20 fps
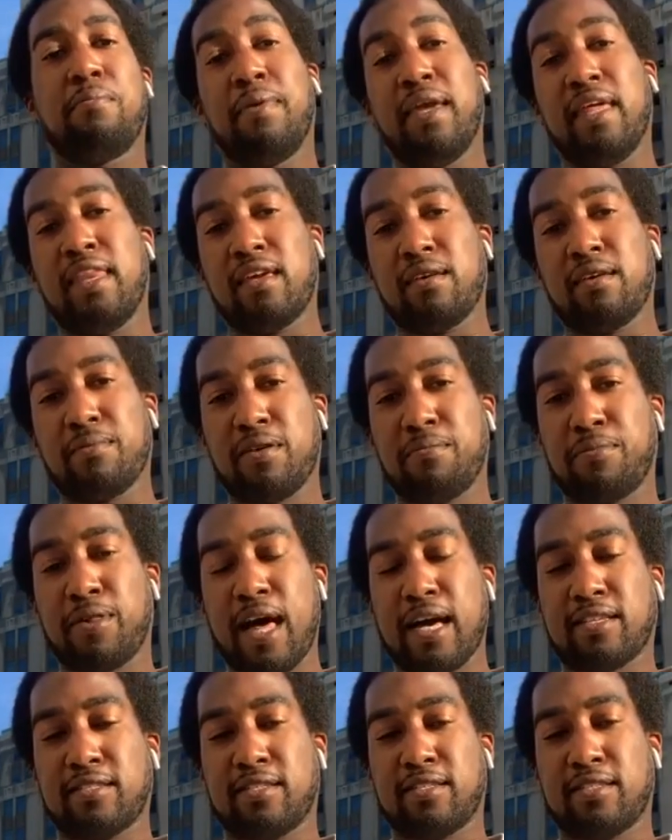medium
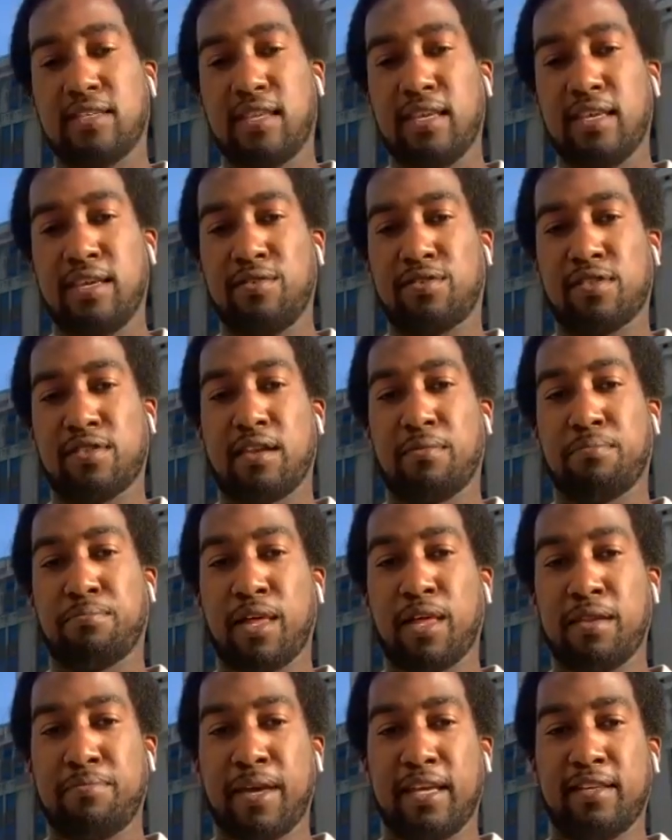complexities, a lot of
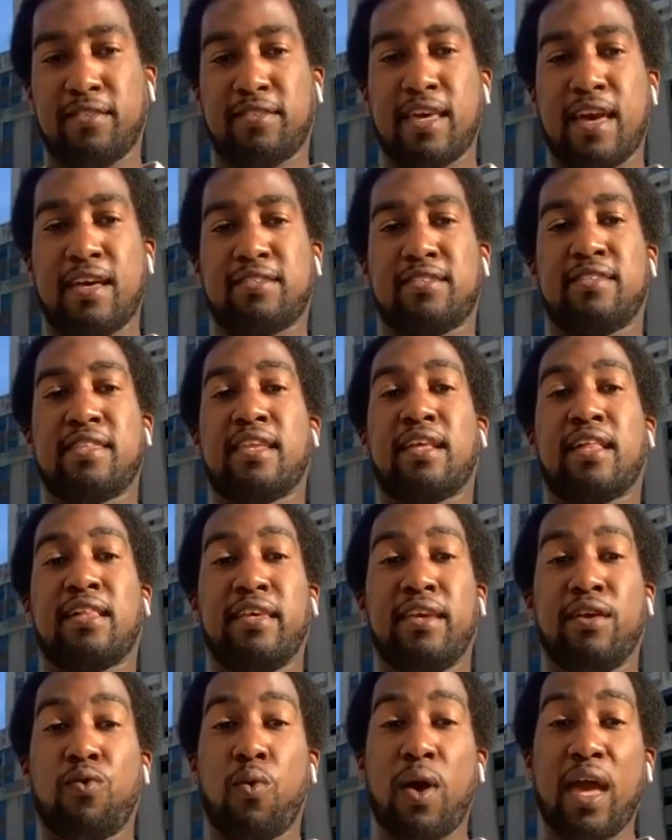blood-based tests, and then
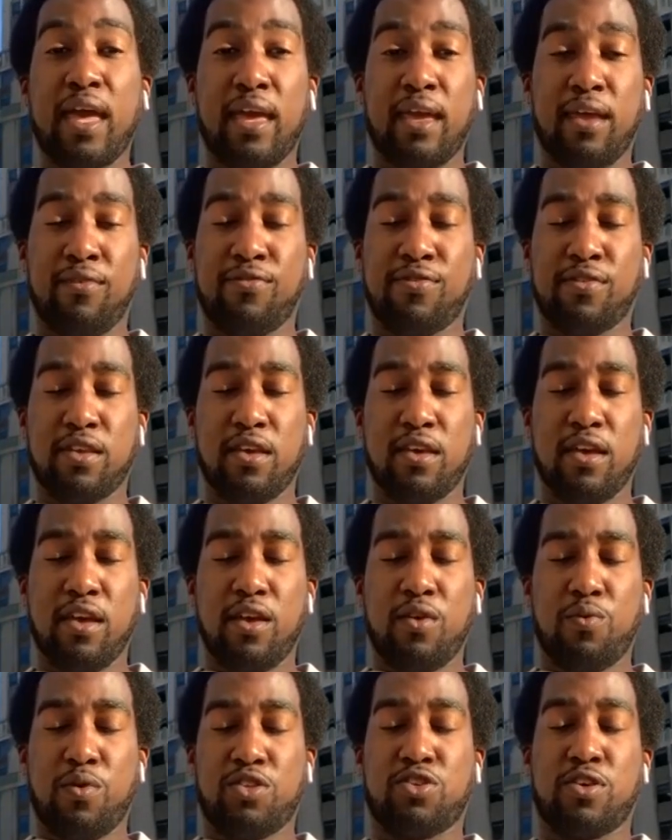CLIA waived,
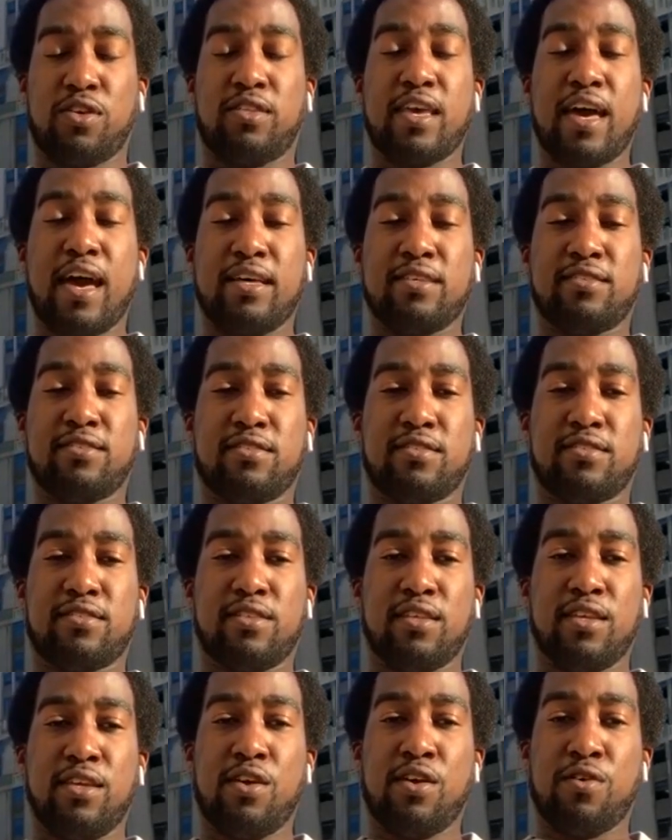which are
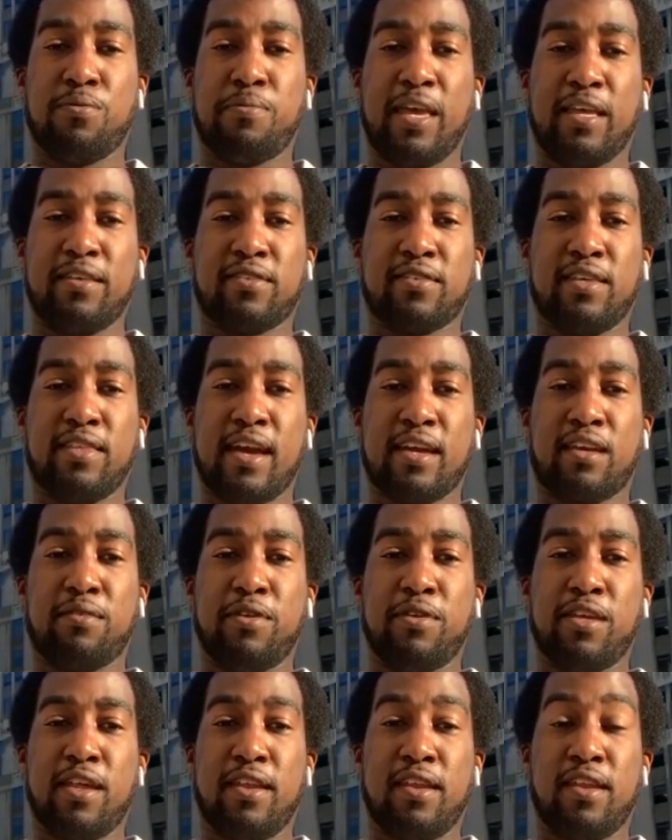tests, you know, basically that
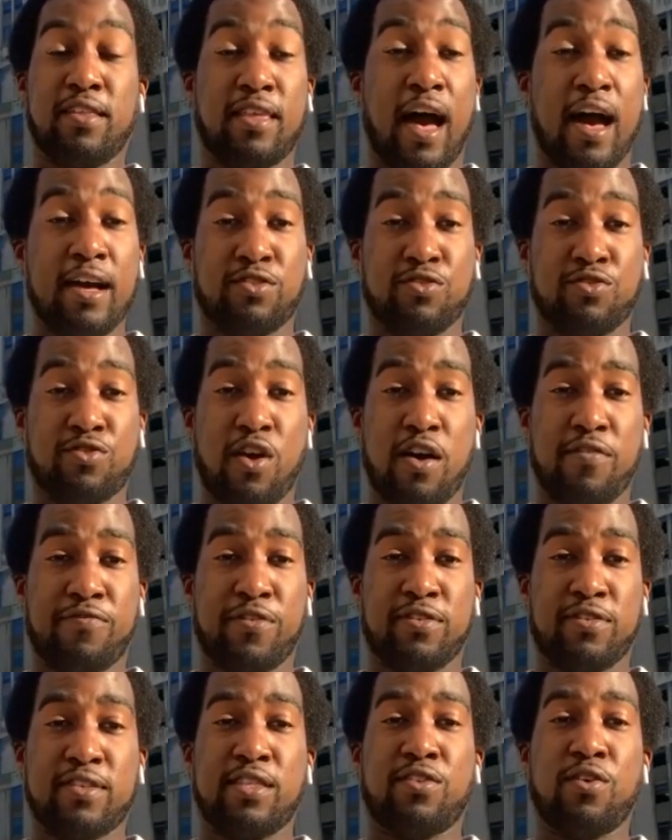can be in a doctor's
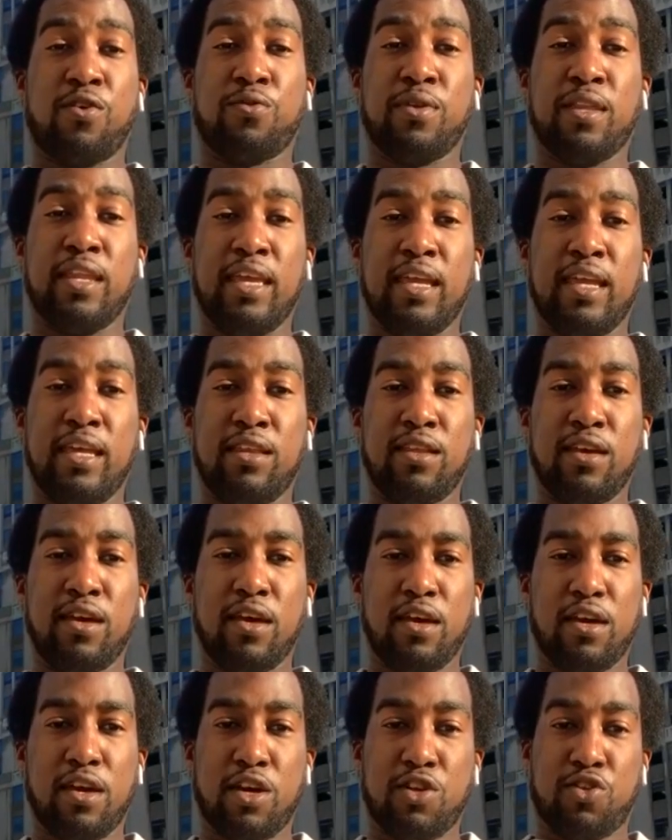office that don't need
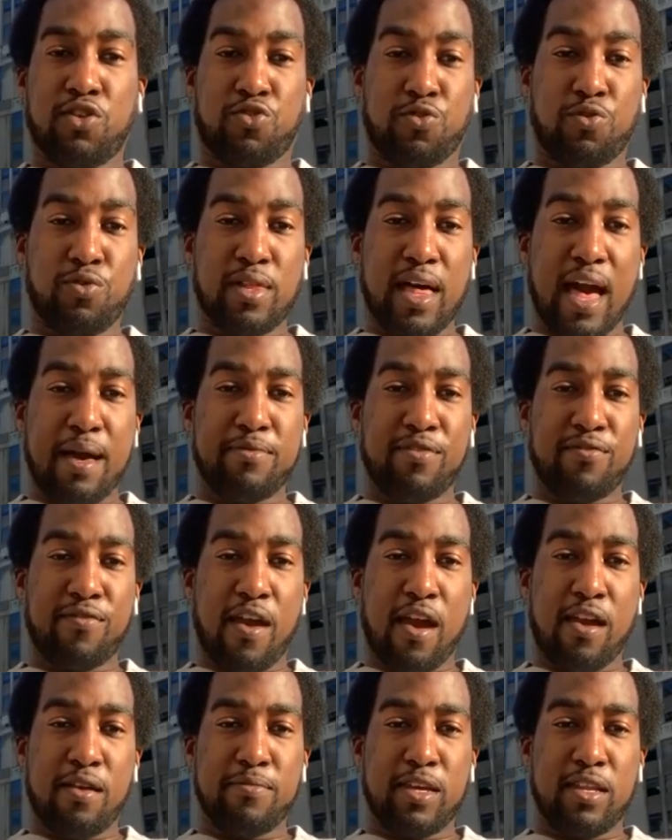a true lab
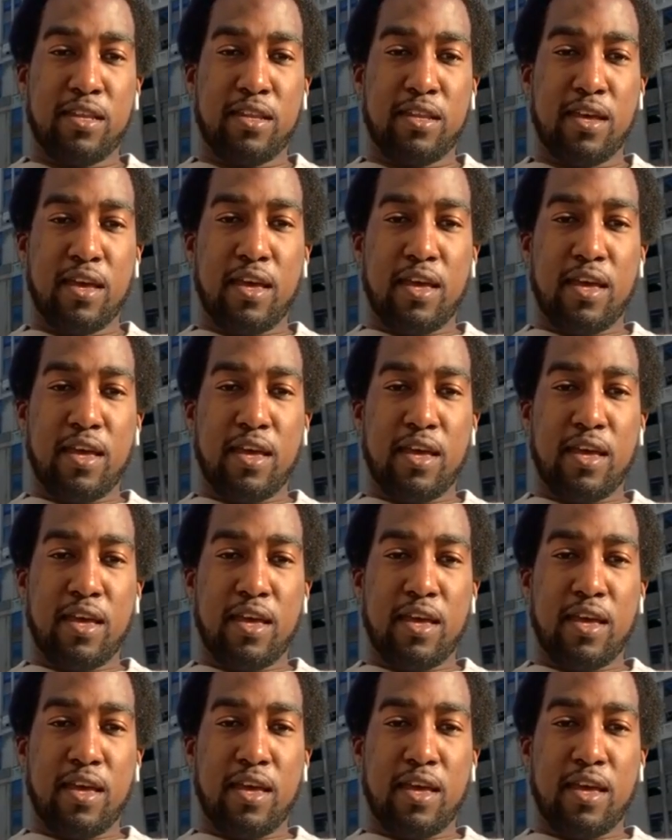environment.